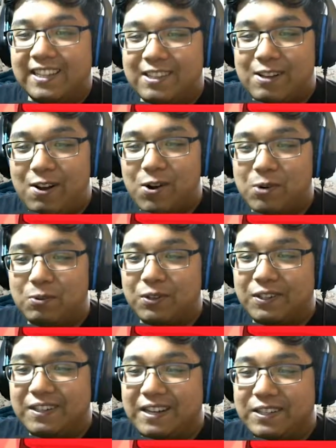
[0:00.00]
Awkward
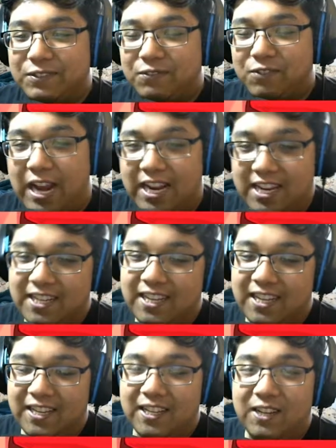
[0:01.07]
as frick.
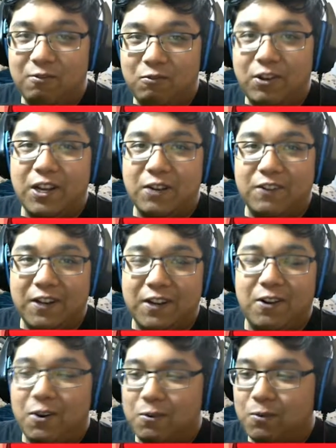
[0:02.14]
Really, really
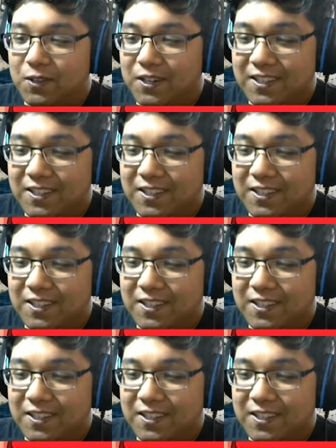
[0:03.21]
awkward.